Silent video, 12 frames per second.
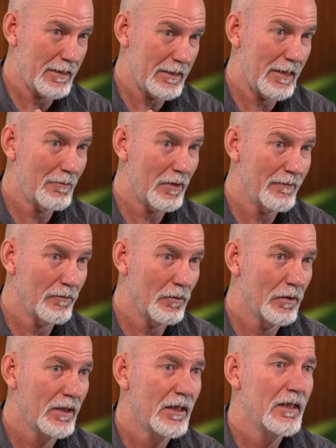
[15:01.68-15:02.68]
some level.
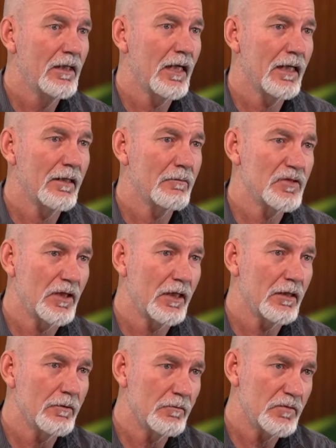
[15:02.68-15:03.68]

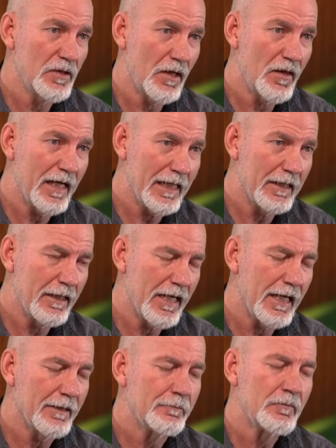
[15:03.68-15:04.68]
So they get
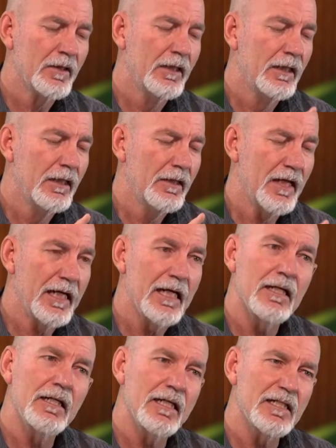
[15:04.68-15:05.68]
that. They
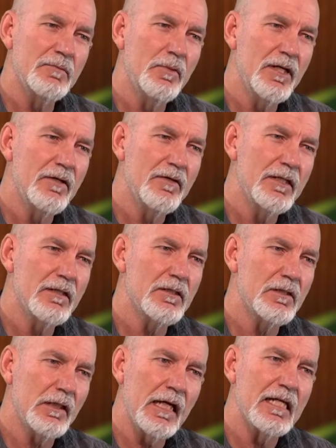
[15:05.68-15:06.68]
get an
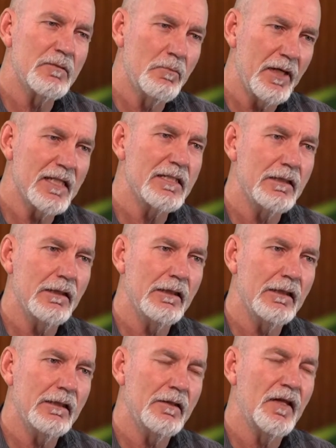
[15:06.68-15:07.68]
experience as best
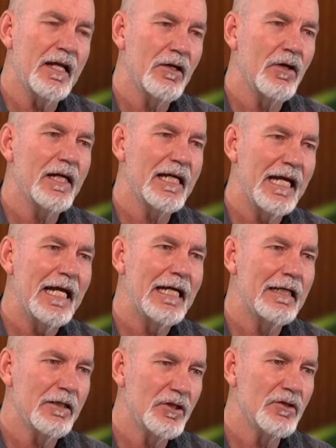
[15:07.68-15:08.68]
that I
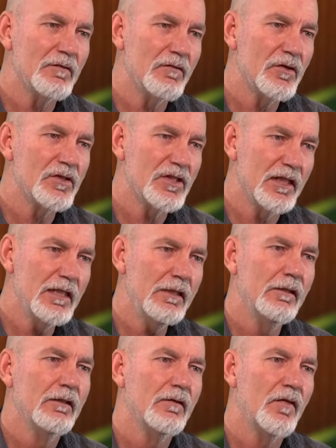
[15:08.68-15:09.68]
can at
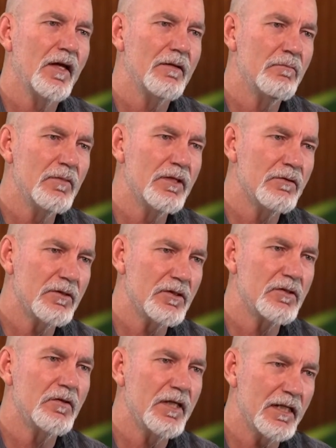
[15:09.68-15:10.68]
university that
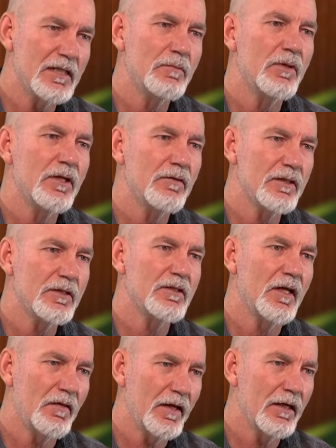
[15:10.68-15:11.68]
mirrors the experience
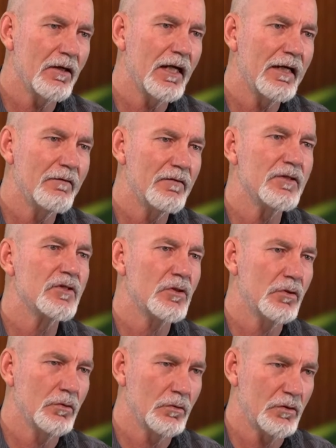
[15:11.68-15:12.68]
that they'll have in
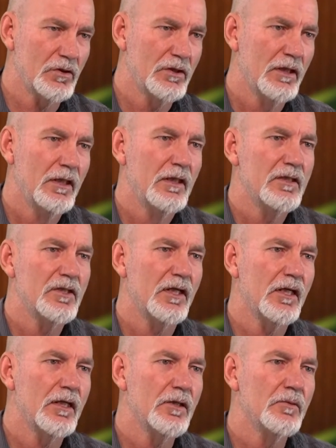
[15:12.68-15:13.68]
schools.
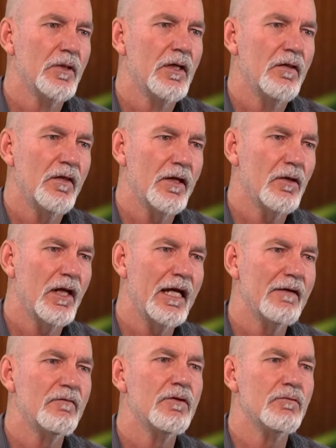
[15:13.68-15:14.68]
So they'll
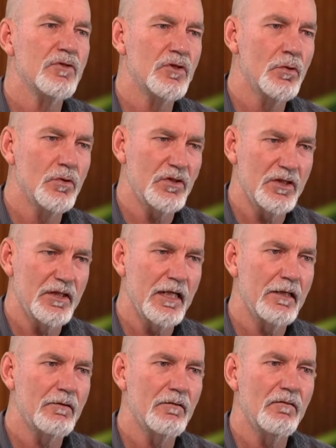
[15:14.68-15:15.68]
have the resources
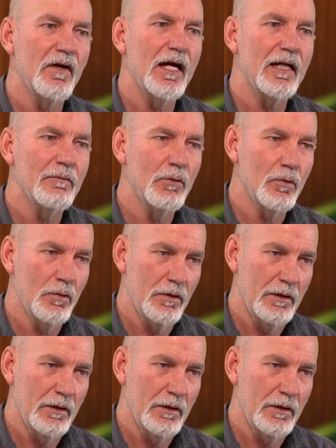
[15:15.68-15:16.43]
that are available